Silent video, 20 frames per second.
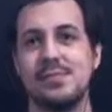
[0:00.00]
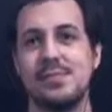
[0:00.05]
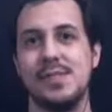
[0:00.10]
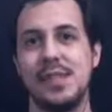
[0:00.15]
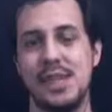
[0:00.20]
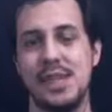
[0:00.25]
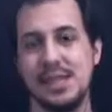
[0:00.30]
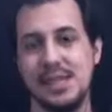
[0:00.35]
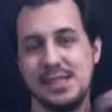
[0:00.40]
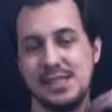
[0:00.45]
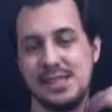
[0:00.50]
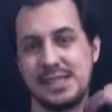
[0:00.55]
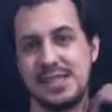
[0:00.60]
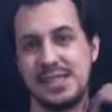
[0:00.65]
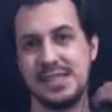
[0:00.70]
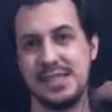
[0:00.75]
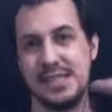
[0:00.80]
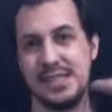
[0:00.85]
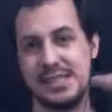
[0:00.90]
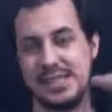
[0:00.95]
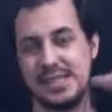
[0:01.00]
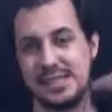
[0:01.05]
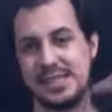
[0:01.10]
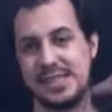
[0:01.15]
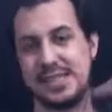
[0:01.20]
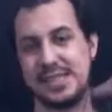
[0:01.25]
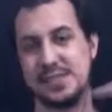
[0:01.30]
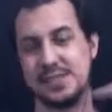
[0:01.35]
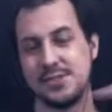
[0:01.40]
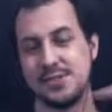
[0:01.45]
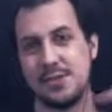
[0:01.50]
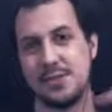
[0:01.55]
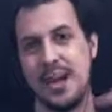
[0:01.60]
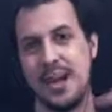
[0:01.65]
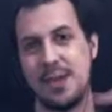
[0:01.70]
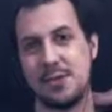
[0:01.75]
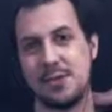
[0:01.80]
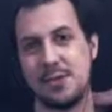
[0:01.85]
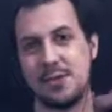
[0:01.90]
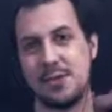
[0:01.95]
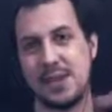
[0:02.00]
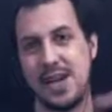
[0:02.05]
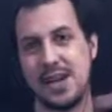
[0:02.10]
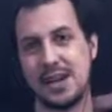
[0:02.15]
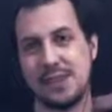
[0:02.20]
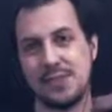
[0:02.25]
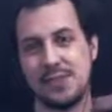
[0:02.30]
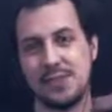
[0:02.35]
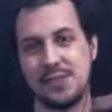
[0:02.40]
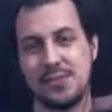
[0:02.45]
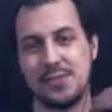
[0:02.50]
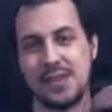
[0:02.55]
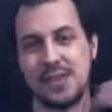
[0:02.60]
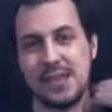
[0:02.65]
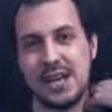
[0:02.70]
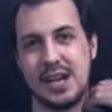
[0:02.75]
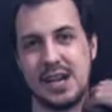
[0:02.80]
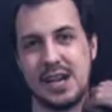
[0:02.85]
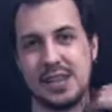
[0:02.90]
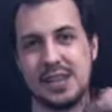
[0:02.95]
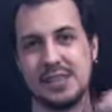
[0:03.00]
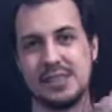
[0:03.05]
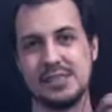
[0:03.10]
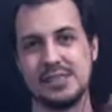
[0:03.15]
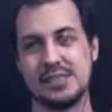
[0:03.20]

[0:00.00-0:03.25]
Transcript: Yeah, and he steals the power back from the guy